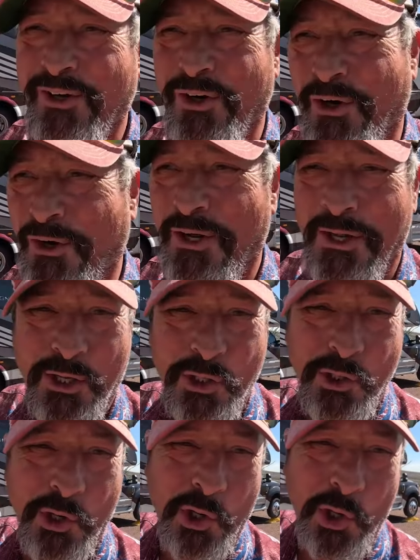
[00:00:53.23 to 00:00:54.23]
your
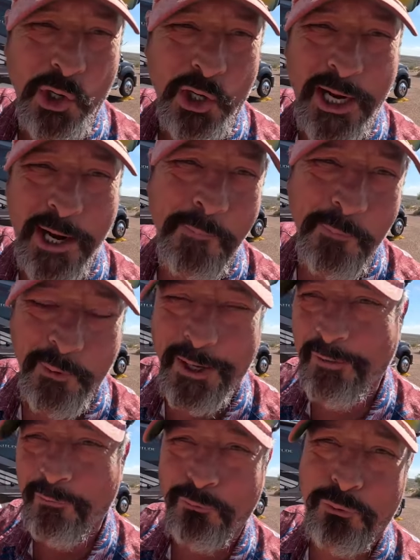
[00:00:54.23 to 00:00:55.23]
your
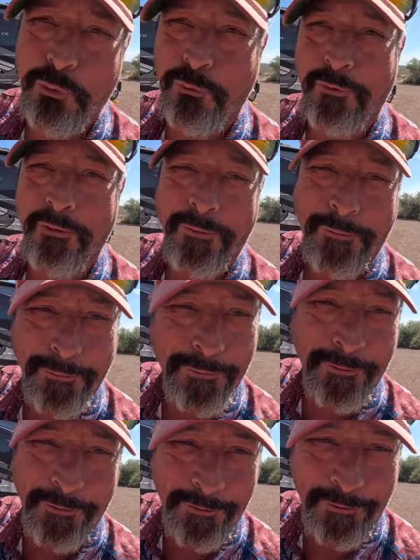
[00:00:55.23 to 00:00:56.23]
campground tour
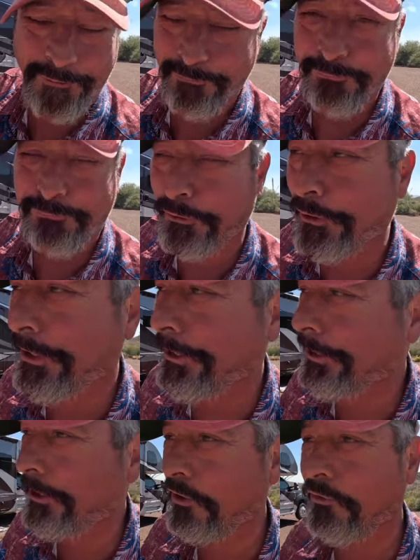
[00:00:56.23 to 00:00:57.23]
on foot
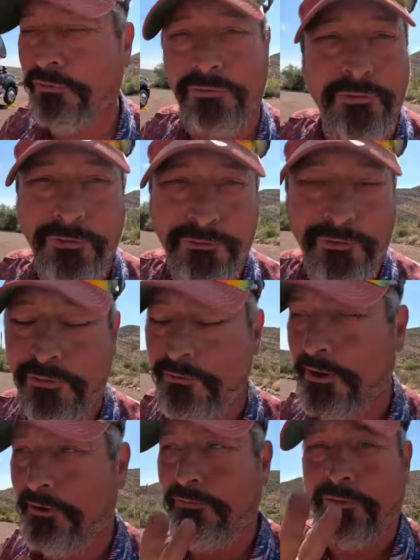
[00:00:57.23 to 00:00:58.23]
because there's
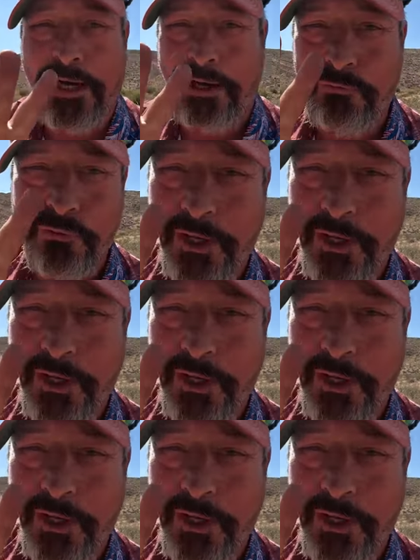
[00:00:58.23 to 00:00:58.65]
only five